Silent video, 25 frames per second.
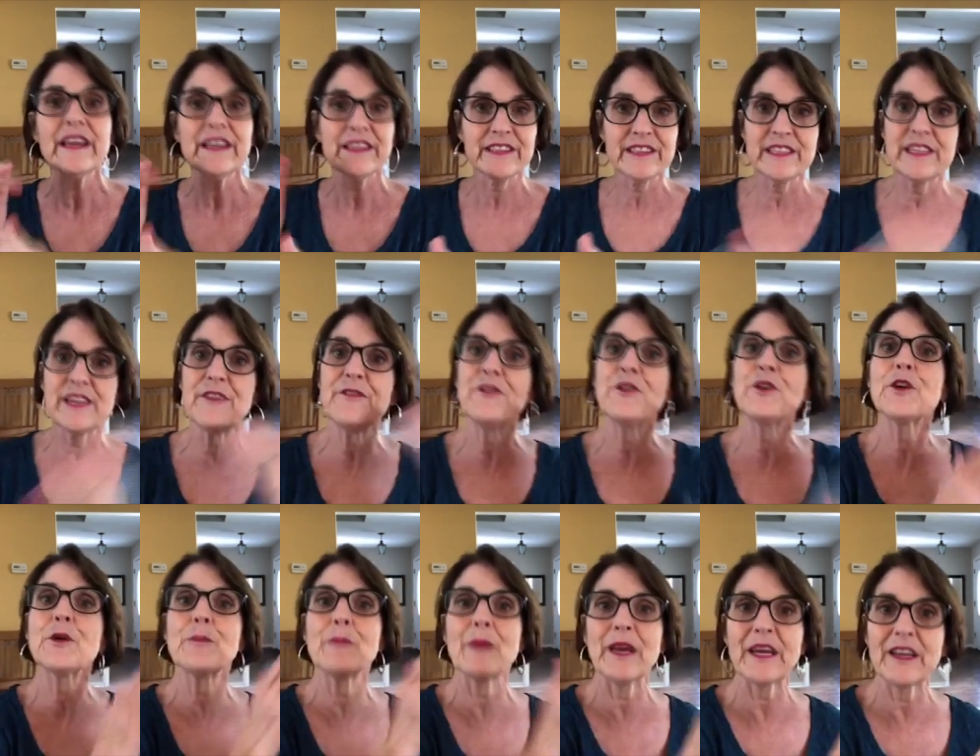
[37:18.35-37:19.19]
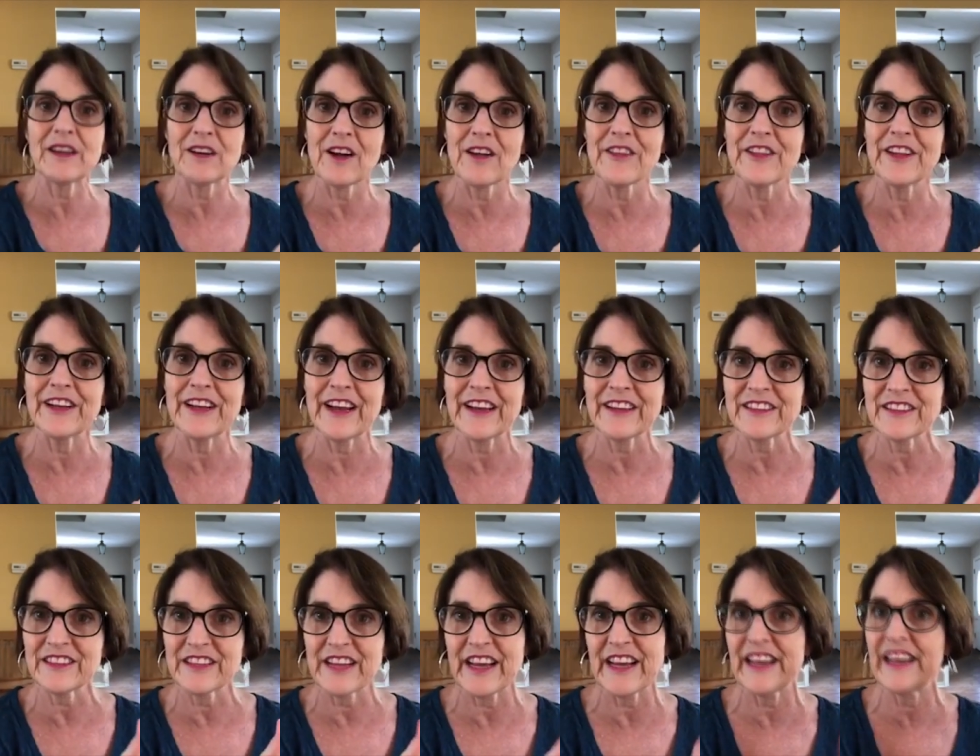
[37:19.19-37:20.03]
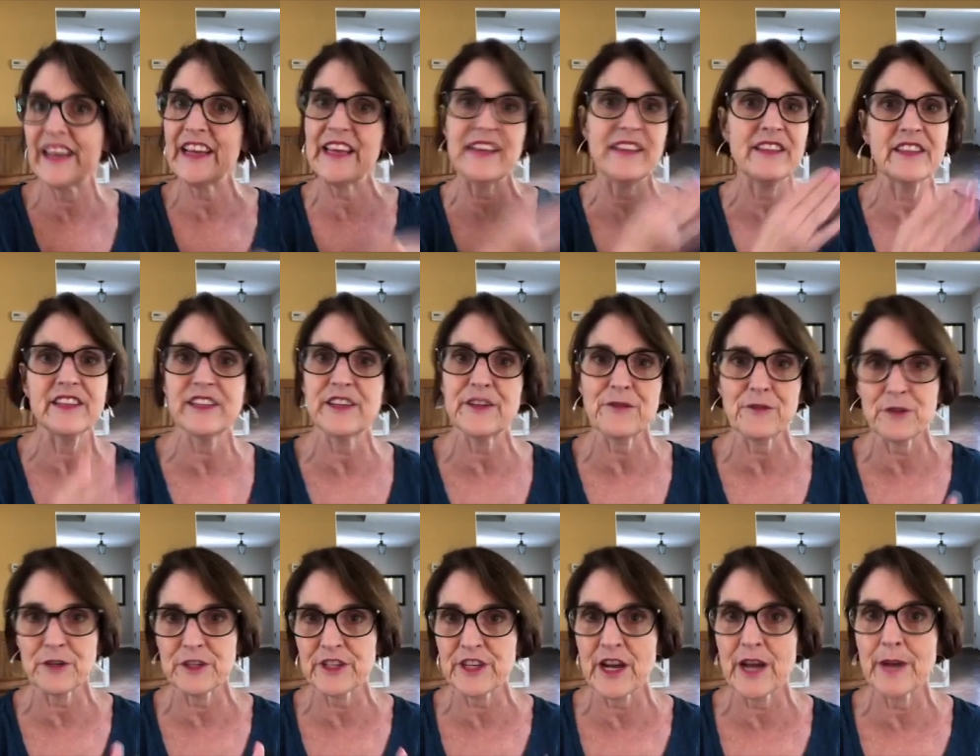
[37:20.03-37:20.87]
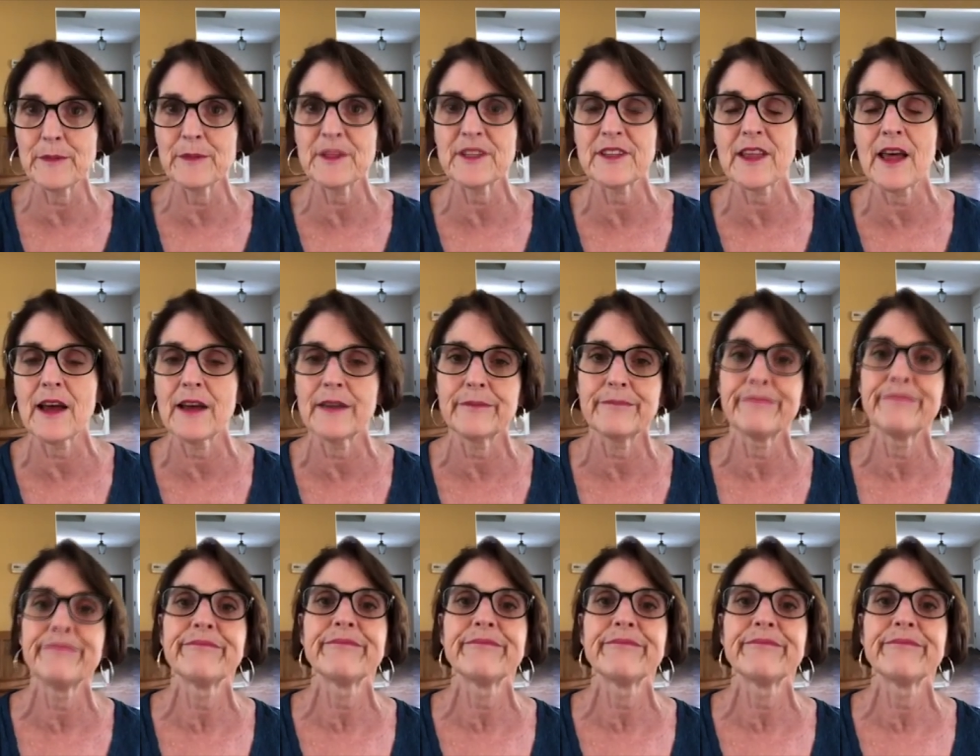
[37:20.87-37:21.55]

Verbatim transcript: see if you can make it on the next day in the different time slot.